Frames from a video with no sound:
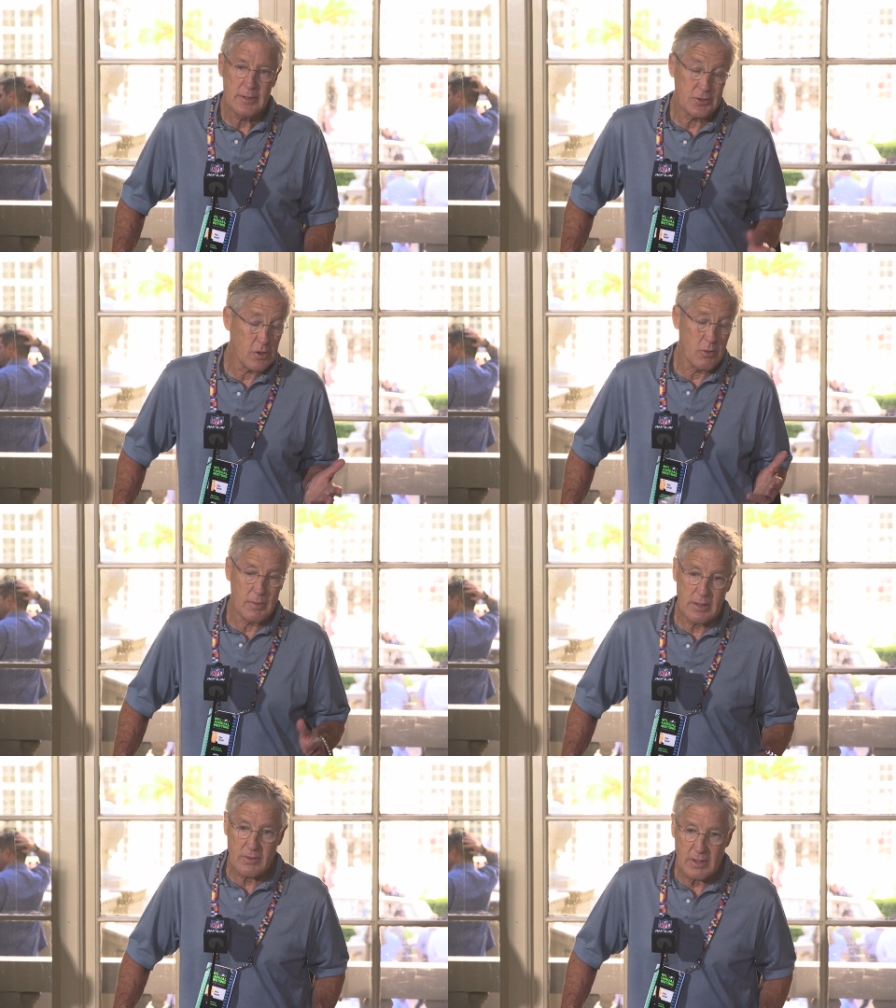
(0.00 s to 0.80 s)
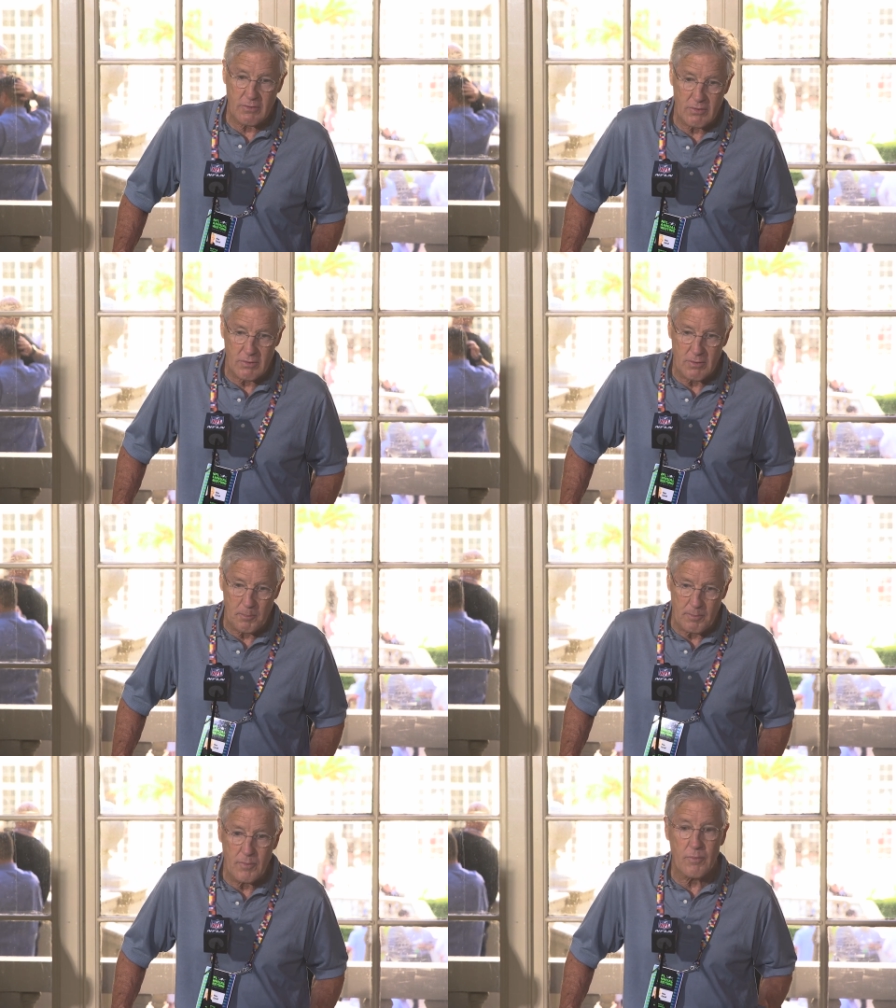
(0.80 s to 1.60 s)
So it's, it's
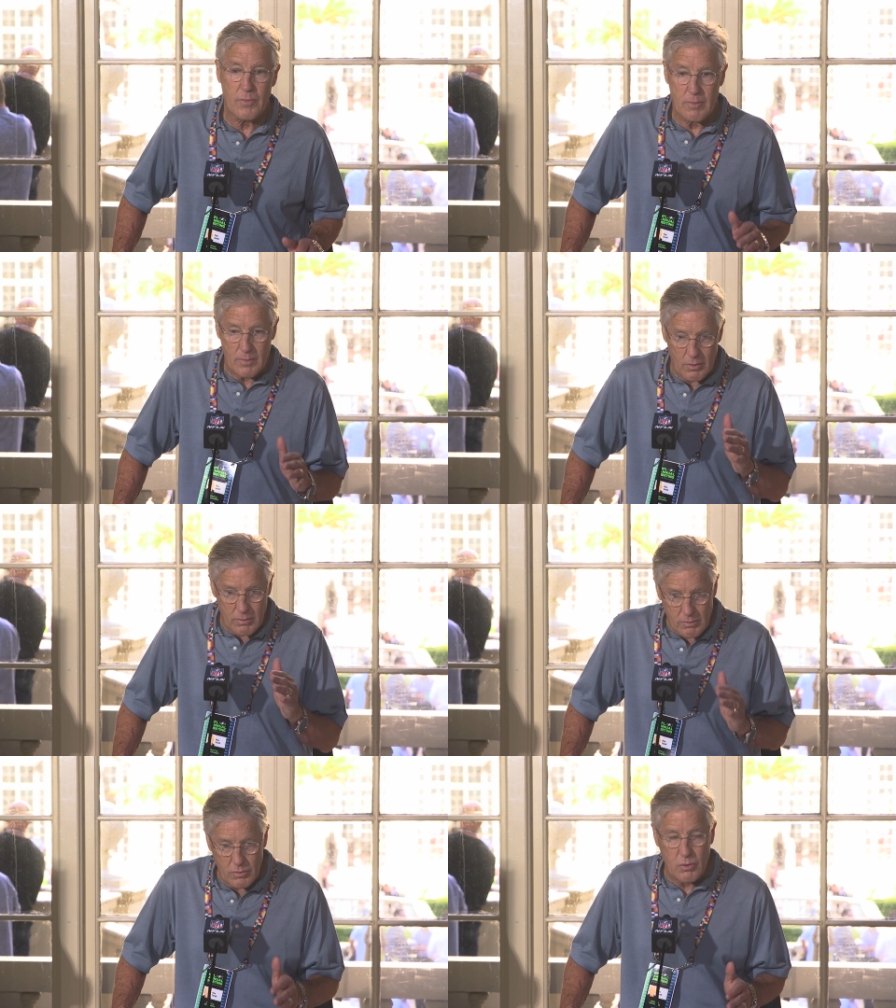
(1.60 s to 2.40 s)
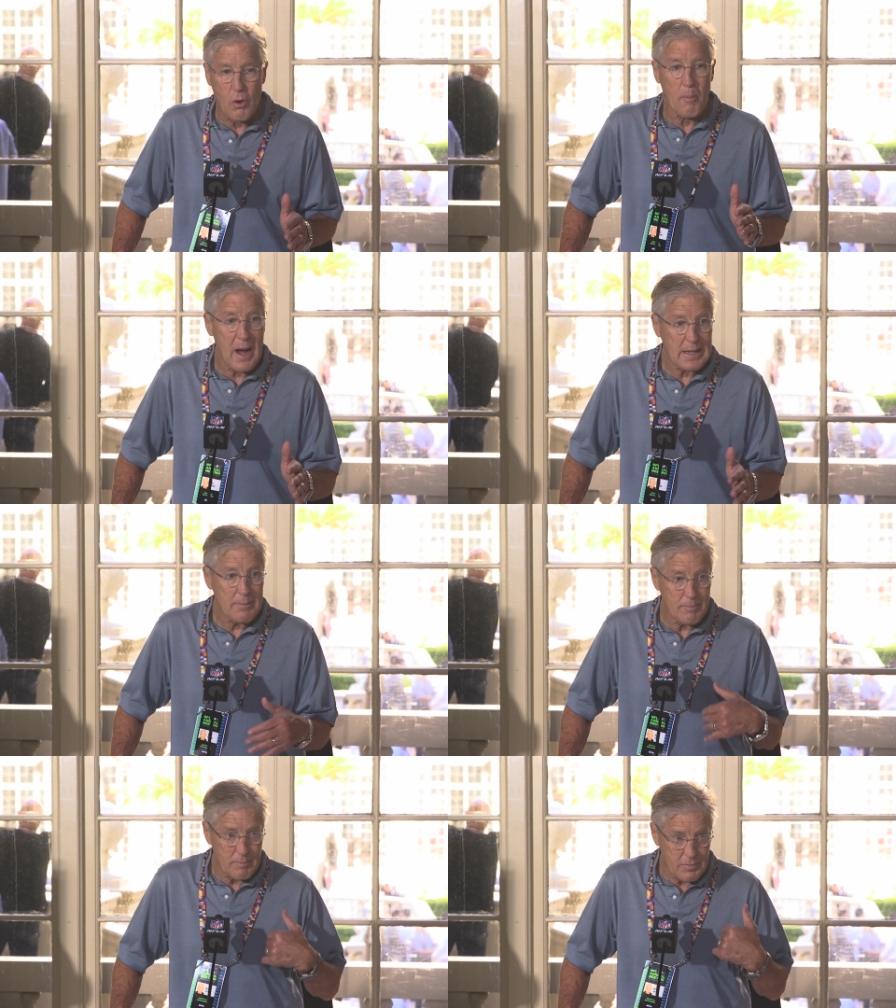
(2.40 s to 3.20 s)
the, Ugo
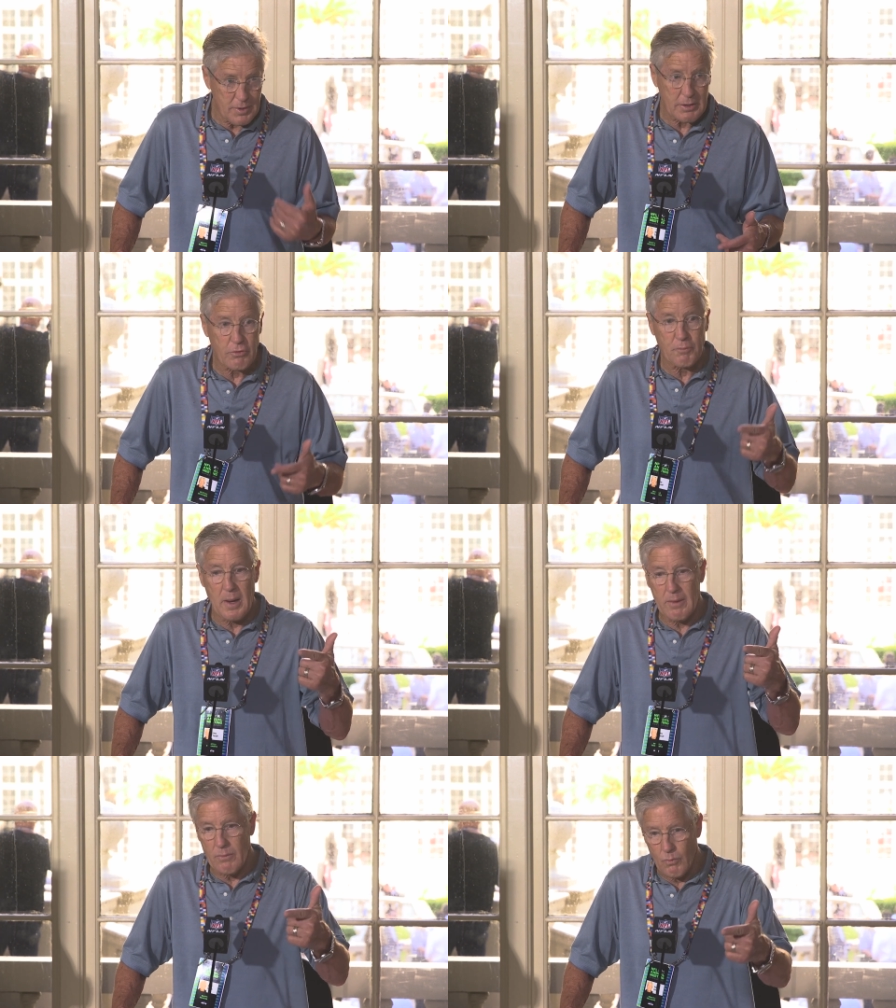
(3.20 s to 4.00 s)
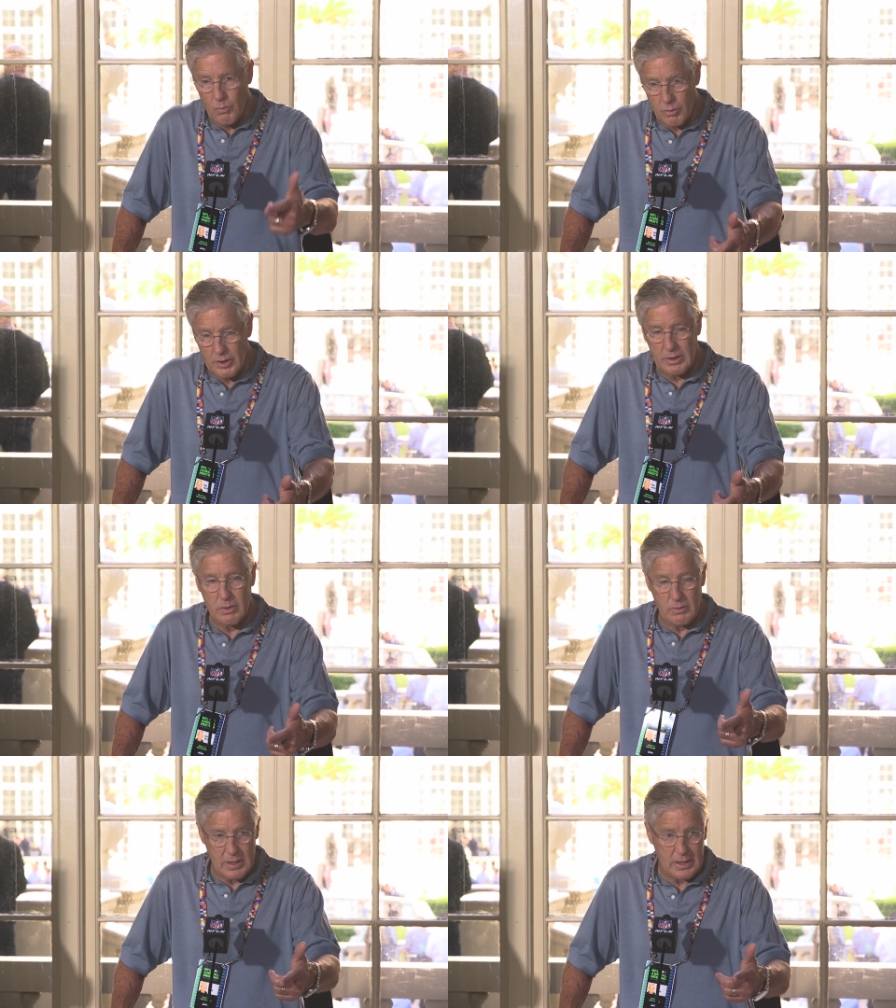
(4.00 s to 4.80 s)
Amadi, the nickel spot. We're going to
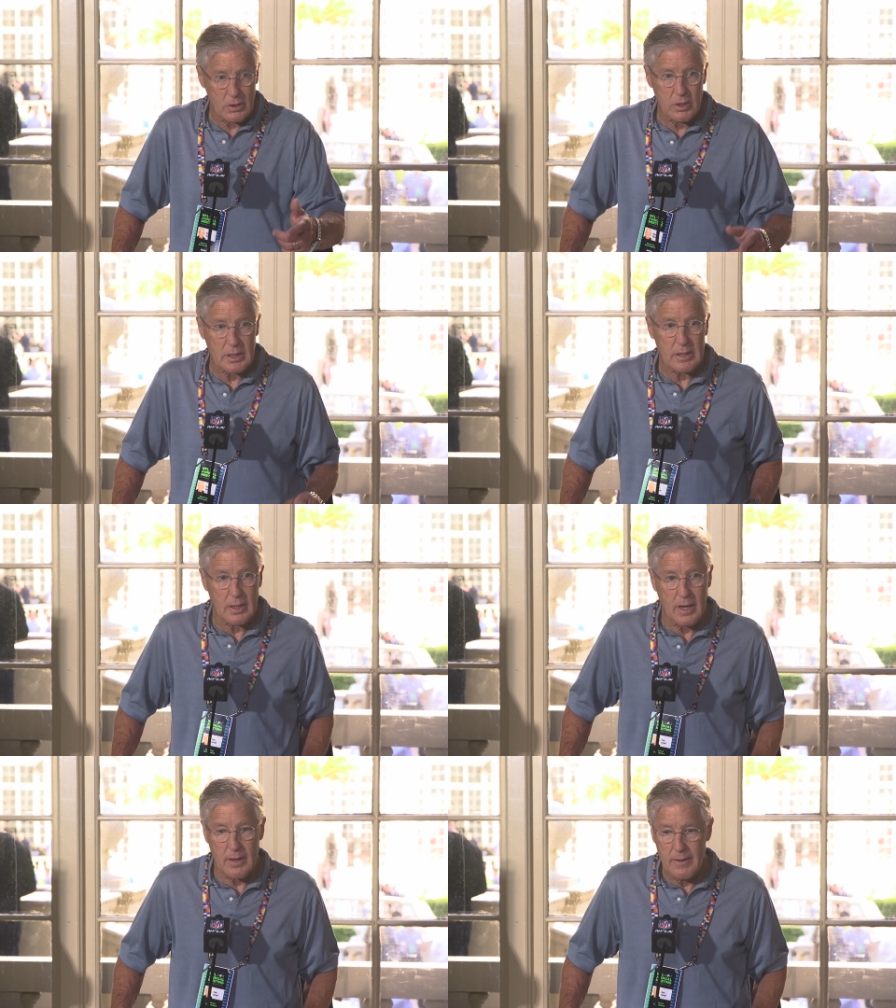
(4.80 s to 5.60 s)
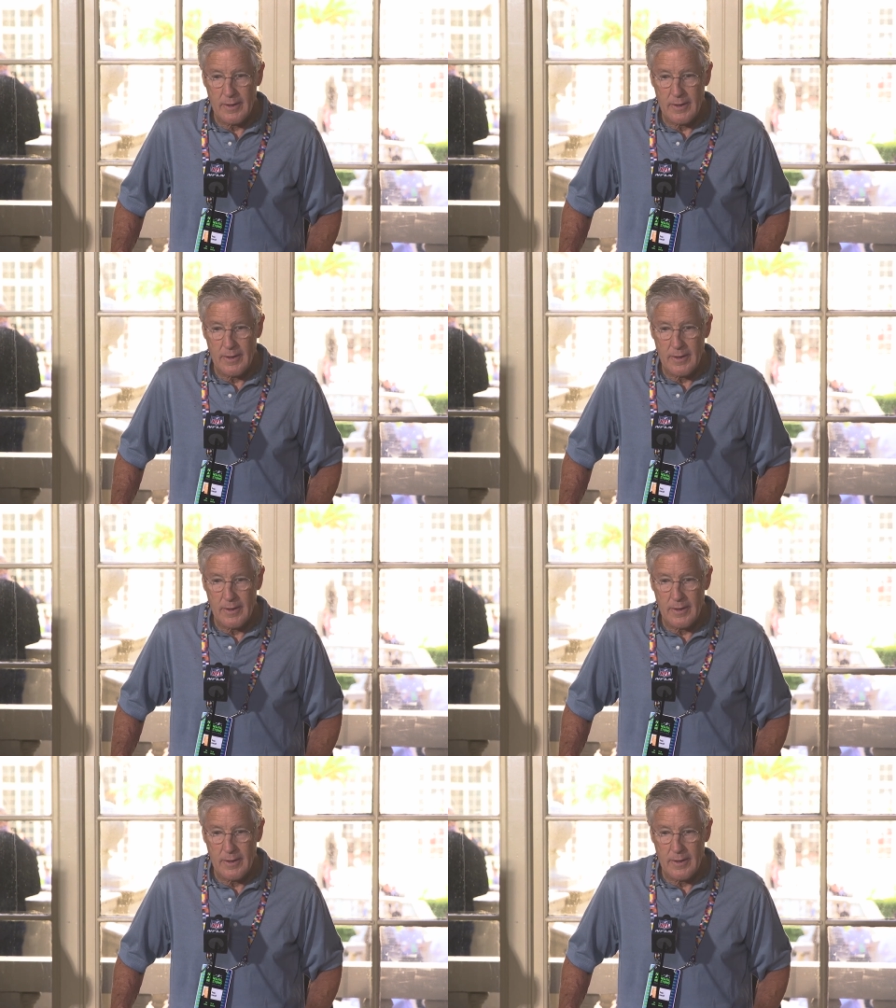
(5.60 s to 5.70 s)
take a look at, uh,